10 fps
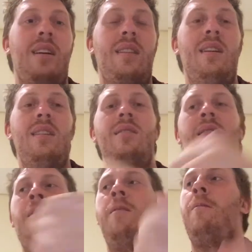like this
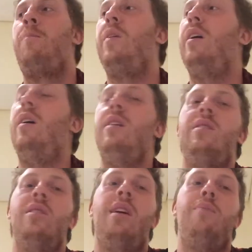
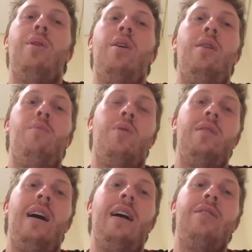until they brought on more
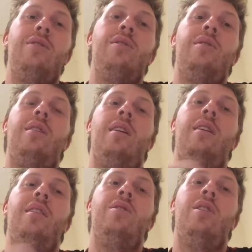doctors.
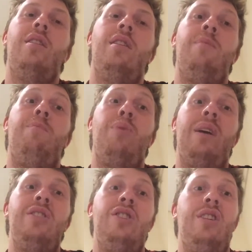They started a
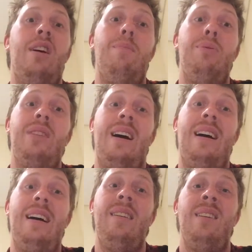branch in
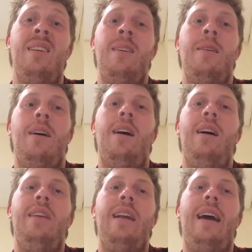Bhutan
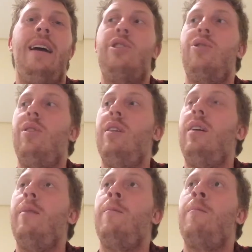that
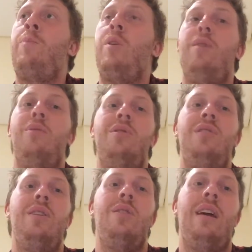actually almost
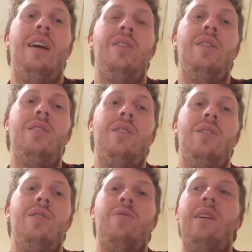single-handedly
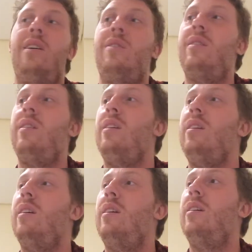turned around
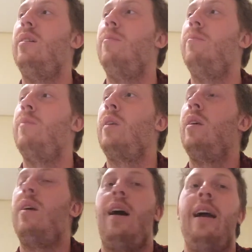the
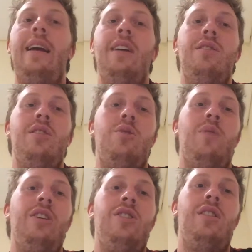eye care
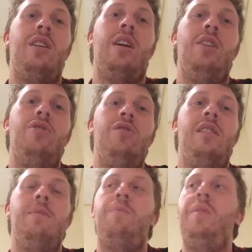situation in the
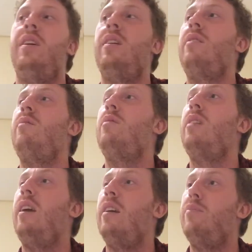country. The
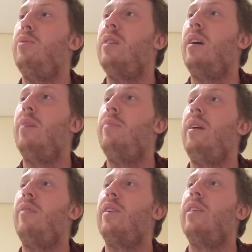king of Bhutan
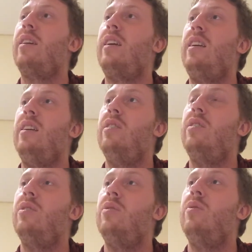being very keen
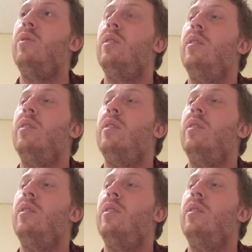to